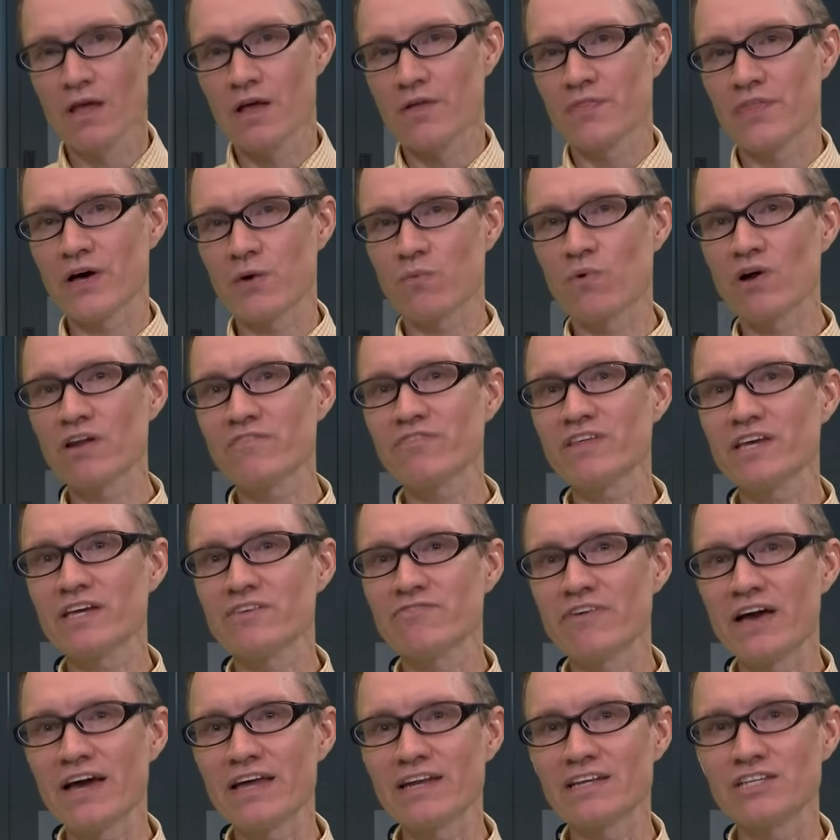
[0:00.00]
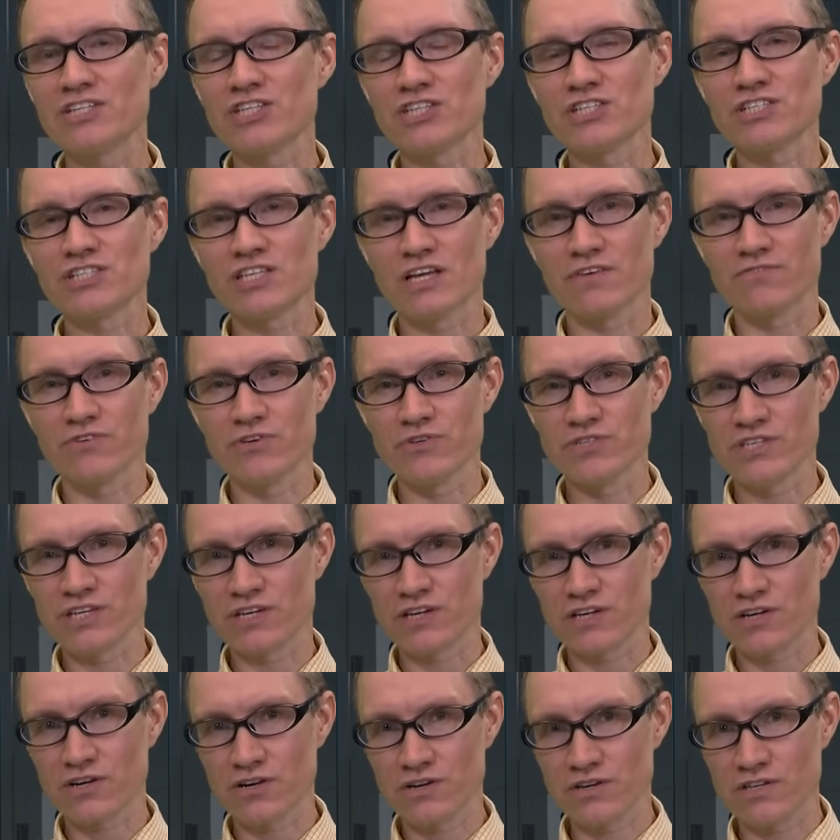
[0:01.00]
that one of the advantages of using a
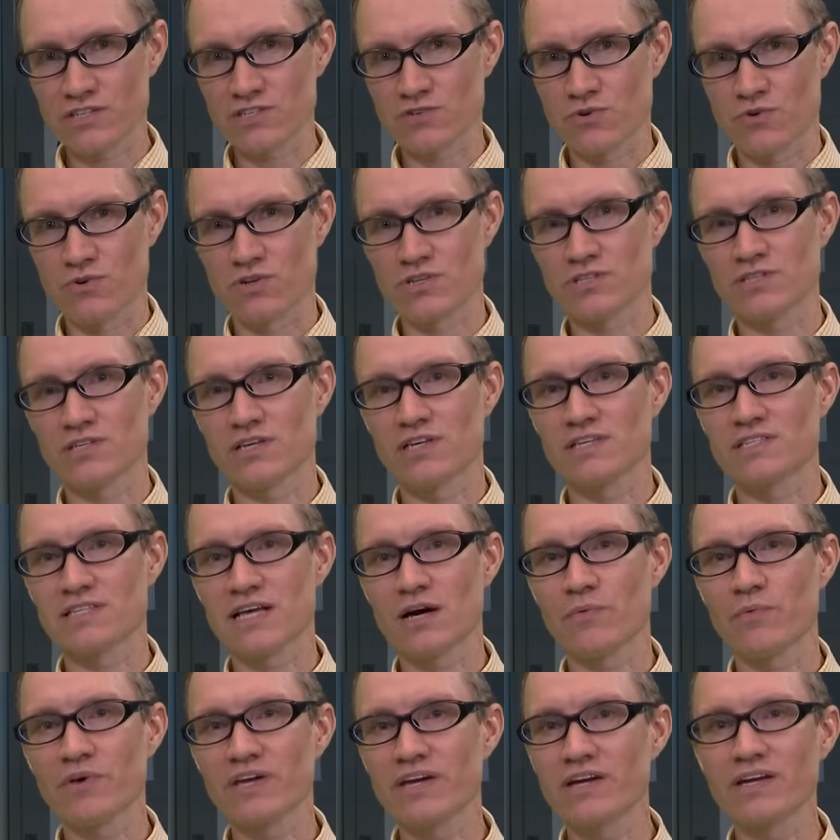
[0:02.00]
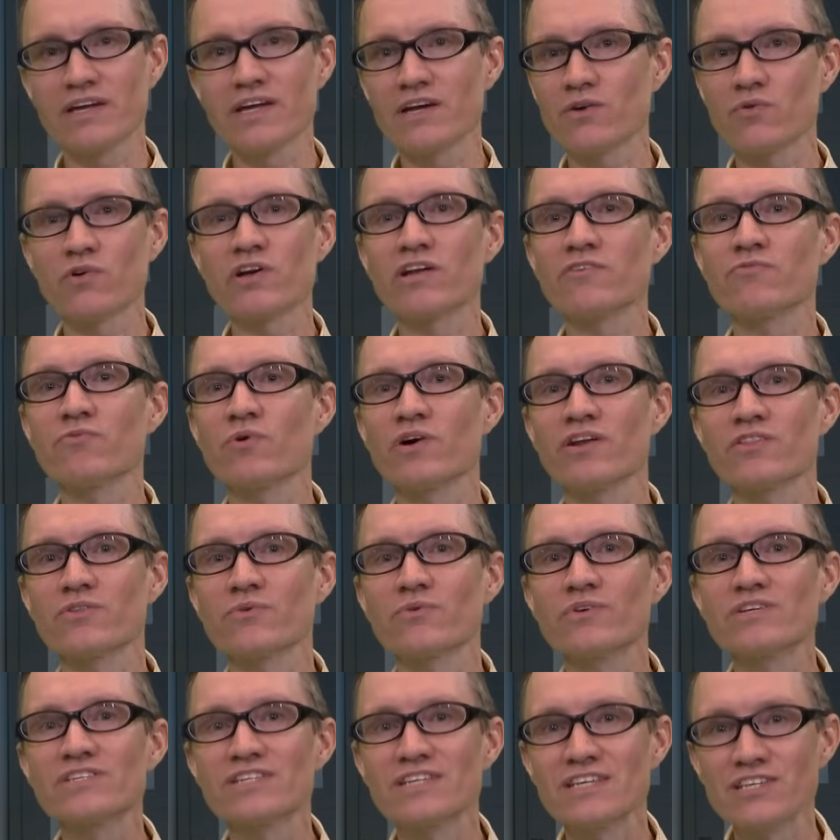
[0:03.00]
current source is that we can get rid of one of the
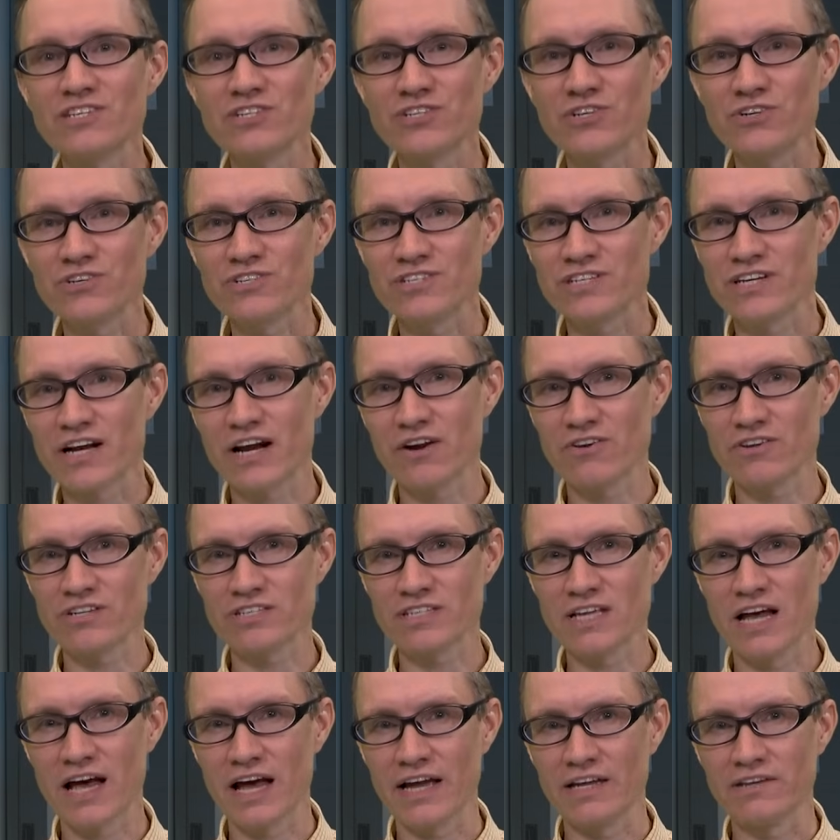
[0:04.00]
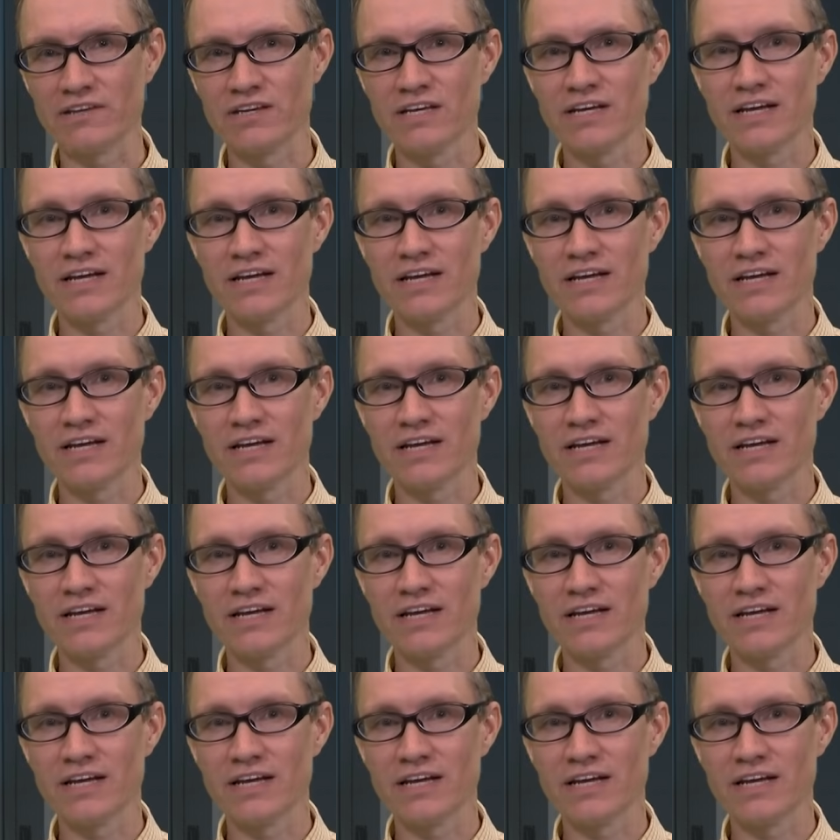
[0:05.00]
resistors in our design.